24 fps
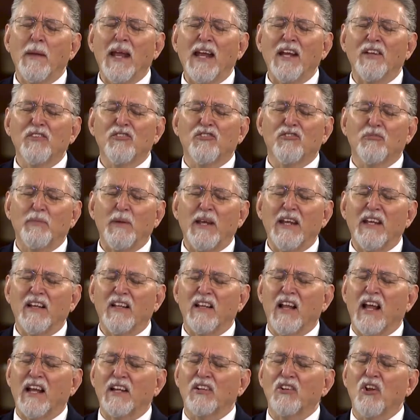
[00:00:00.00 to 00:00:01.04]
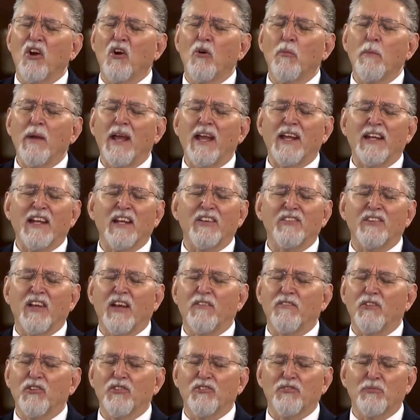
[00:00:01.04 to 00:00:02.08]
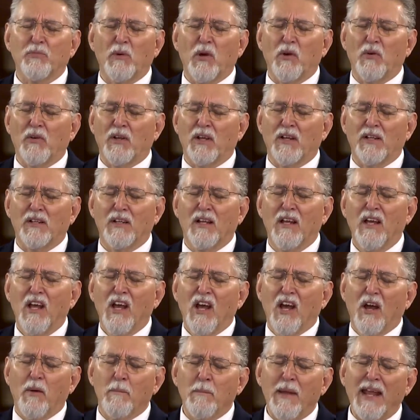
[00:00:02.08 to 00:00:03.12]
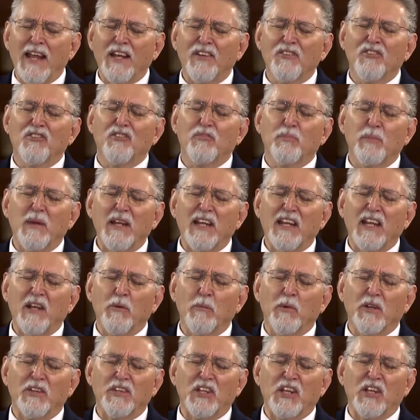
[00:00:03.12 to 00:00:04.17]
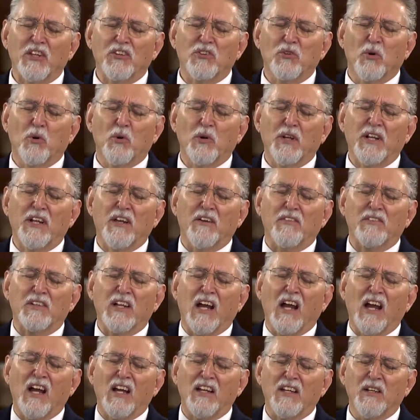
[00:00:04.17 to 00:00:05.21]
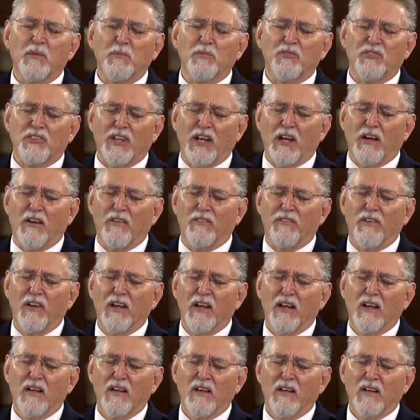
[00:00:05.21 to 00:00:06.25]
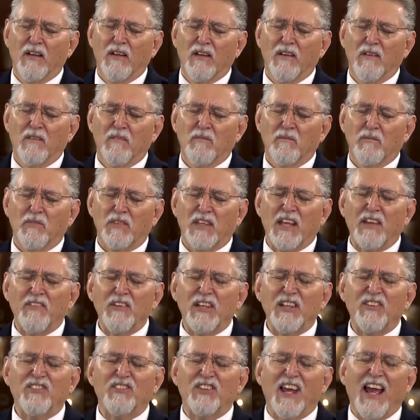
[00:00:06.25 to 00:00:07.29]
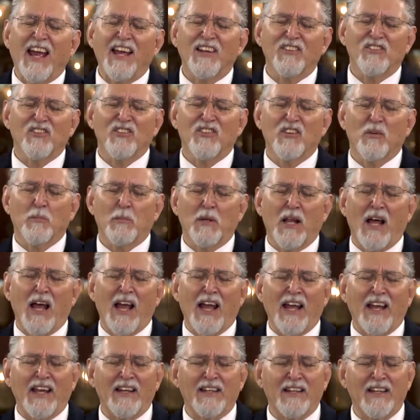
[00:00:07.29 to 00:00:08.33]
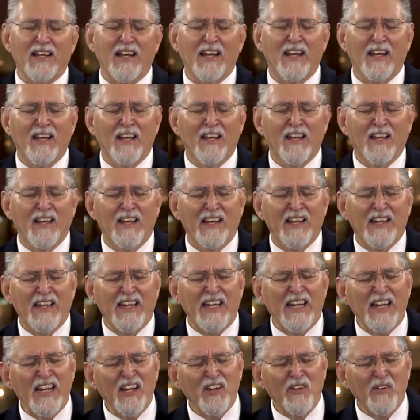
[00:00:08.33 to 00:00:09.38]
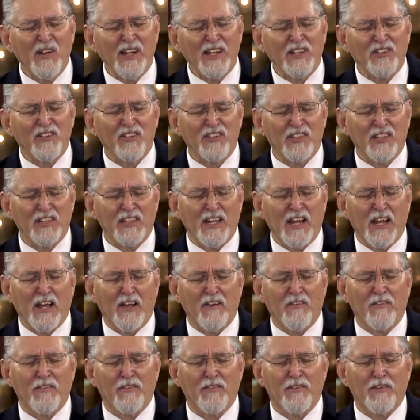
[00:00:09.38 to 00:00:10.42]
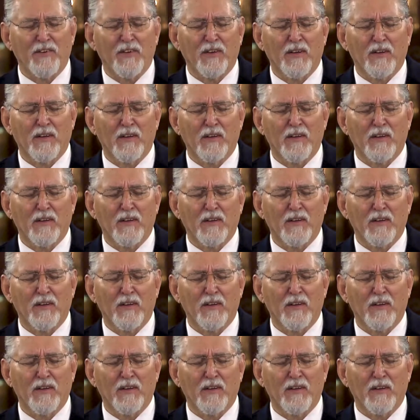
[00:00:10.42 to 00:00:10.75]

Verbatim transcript: man speak like no man has ever spoken, a man speaking with the authority of God Himself, giving sight to the blind, hearing to the deaf,